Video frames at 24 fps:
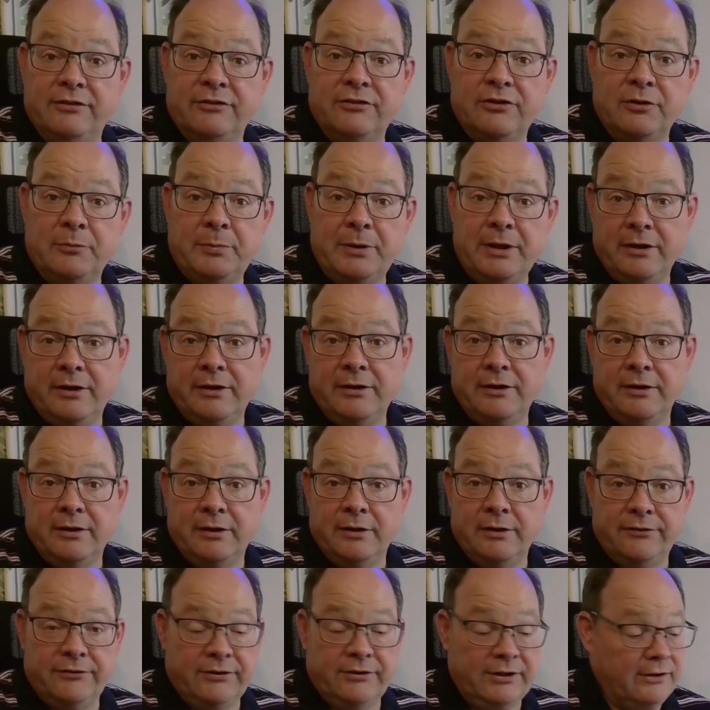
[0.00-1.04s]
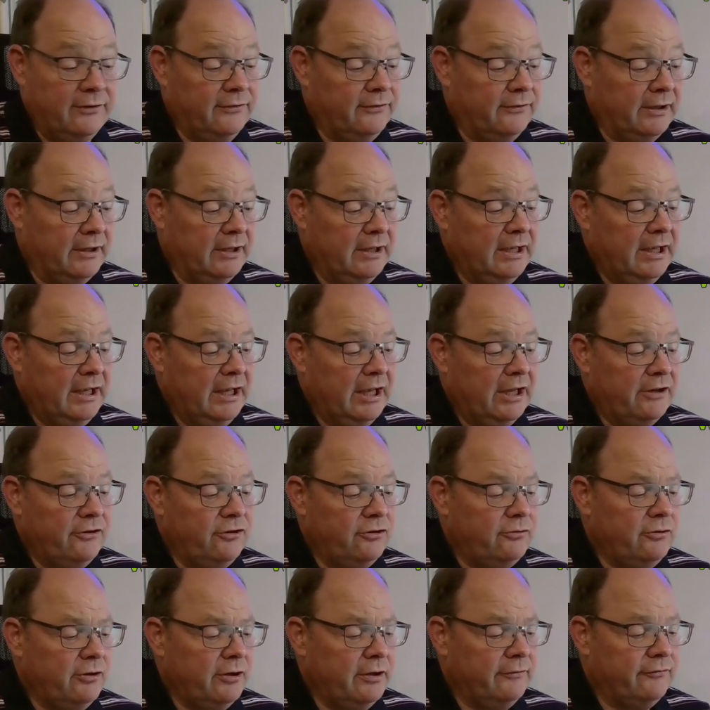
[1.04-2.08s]
It's a PIR sensor, and
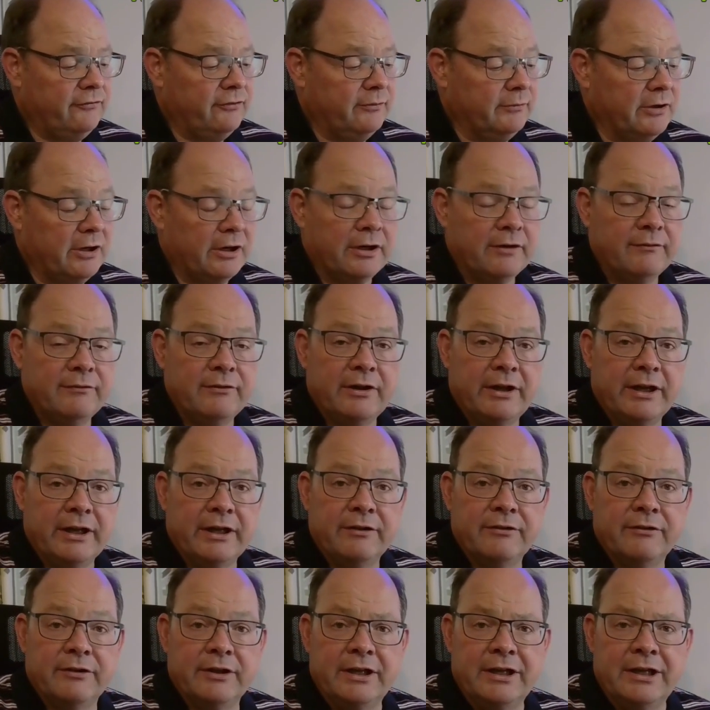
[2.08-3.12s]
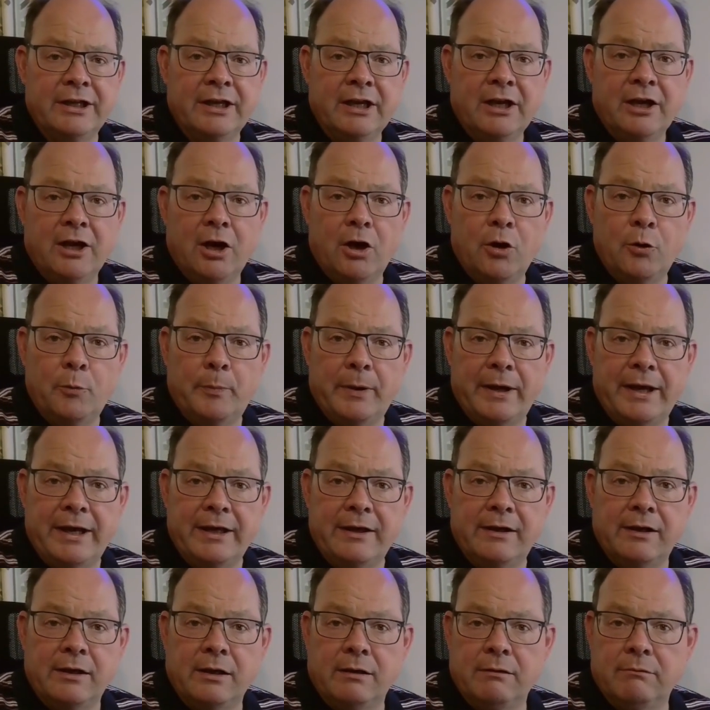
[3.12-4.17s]
you'll know it from kind of like the
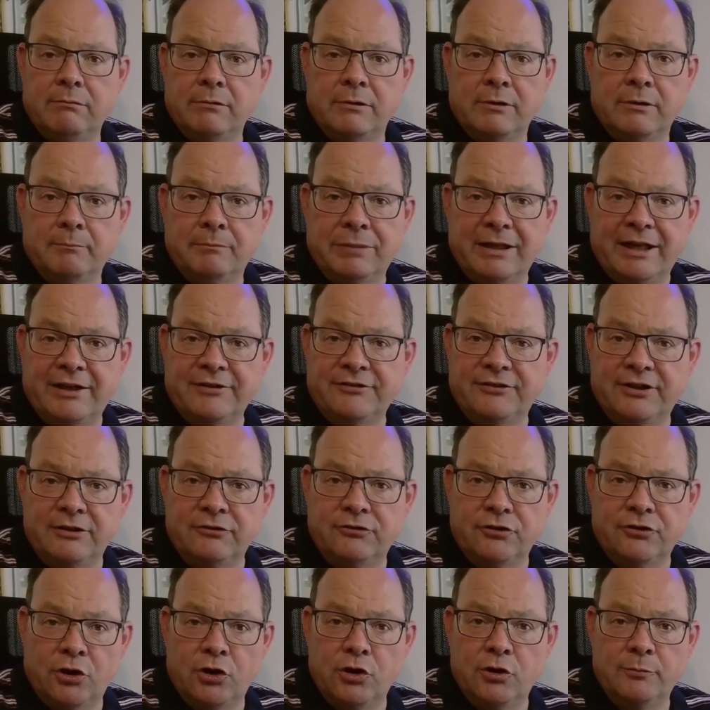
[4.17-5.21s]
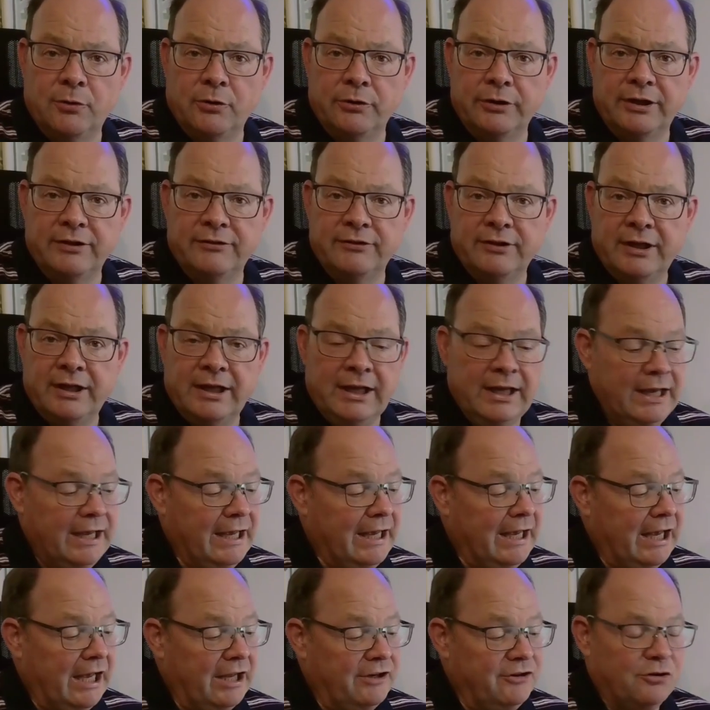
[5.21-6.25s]
opaque plastic dome on it,
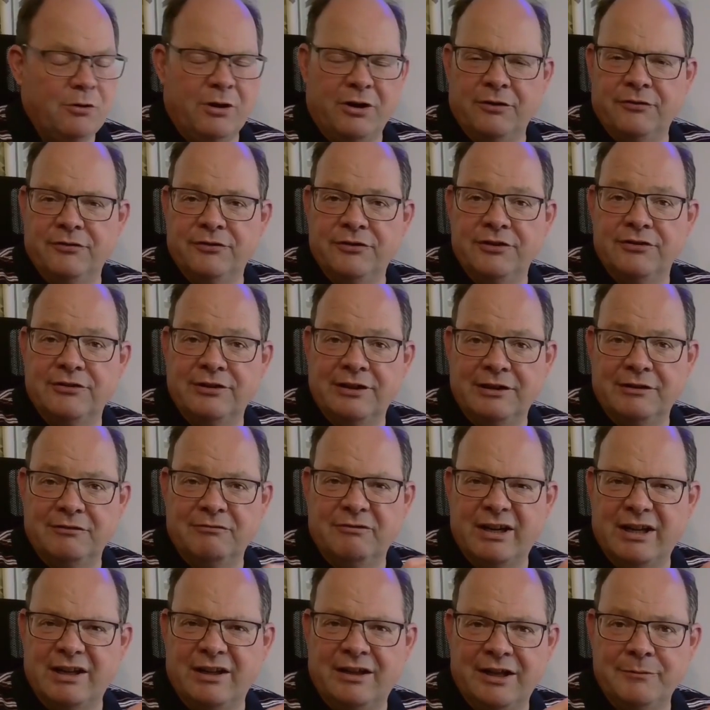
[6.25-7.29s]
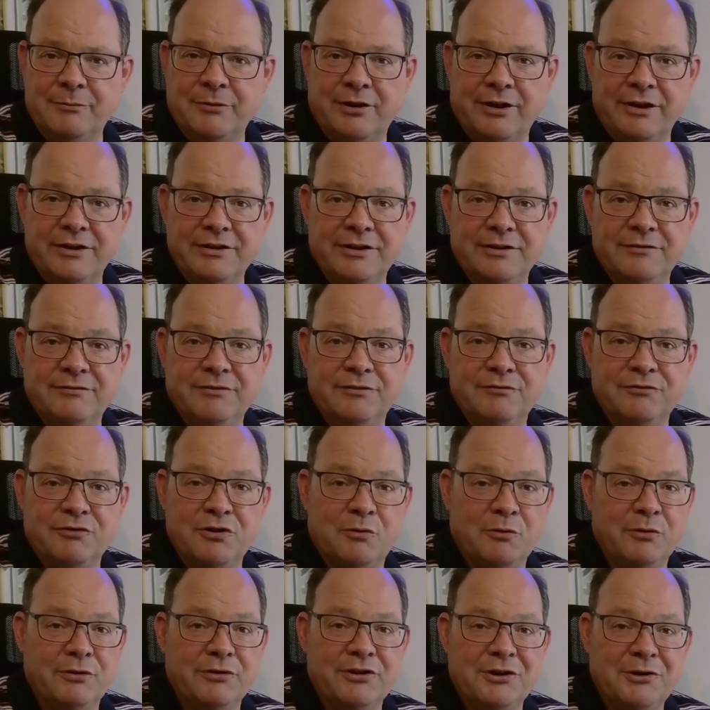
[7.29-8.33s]
and quite often there's a little red light behind it if you've
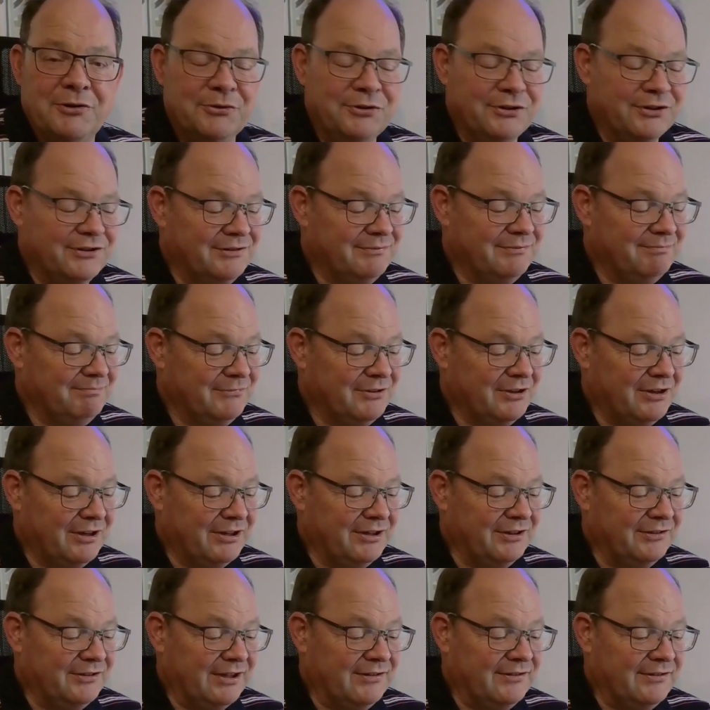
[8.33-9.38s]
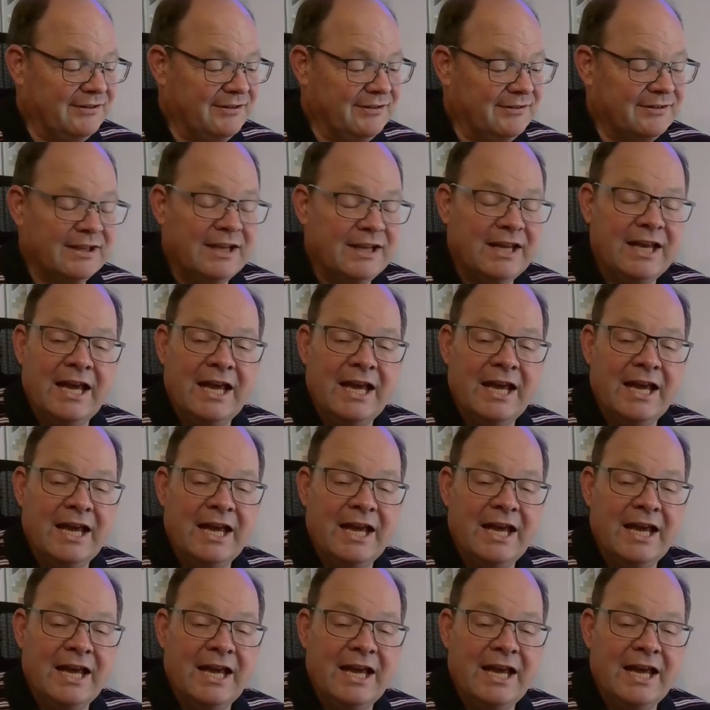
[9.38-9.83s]
got one of the older kind of sensors.